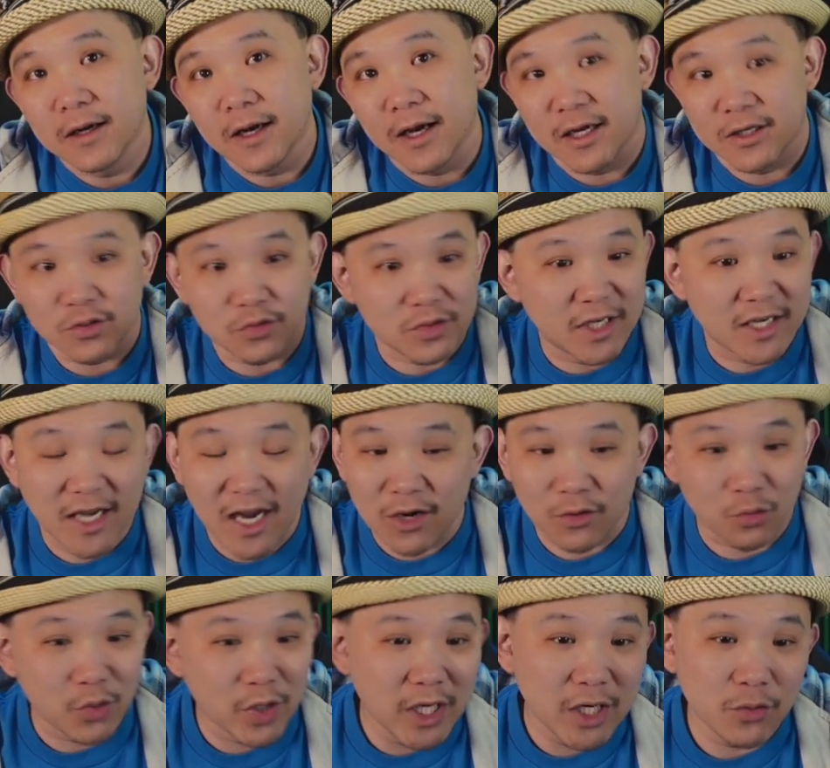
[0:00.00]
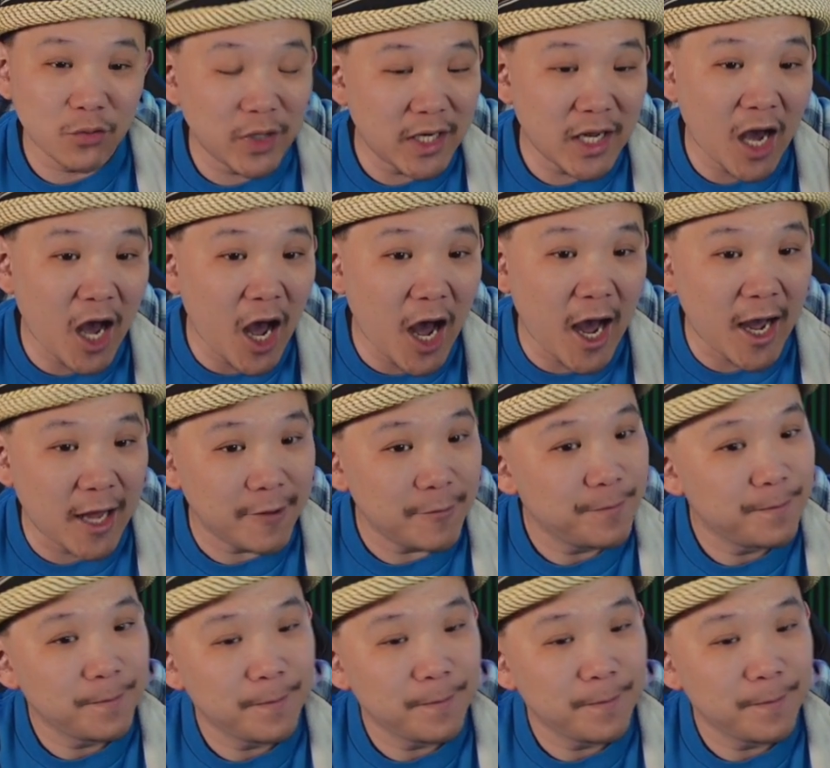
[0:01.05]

and today got really, really hot,